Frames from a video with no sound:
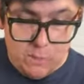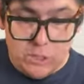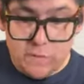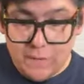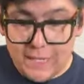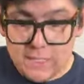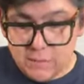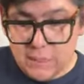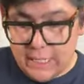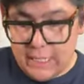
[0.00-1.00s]
And when you
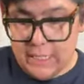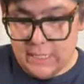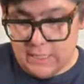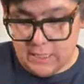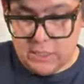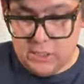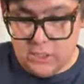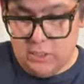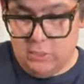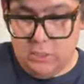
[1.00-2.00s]
find something like
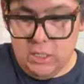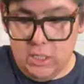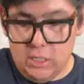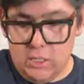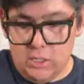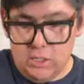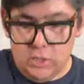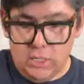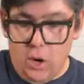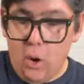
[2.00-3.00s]
this, you know,
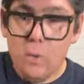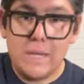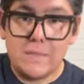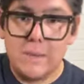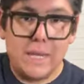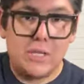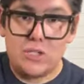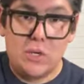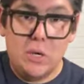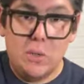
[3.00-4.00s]
you can always make
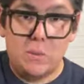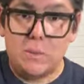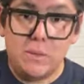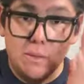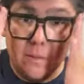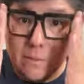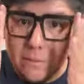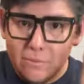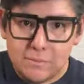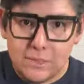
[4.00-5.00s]
it your own.
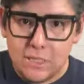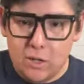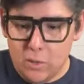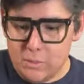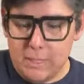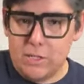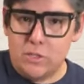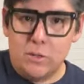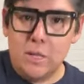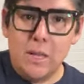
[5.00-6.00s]
You can always make
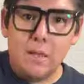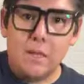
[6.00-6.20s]
it your own.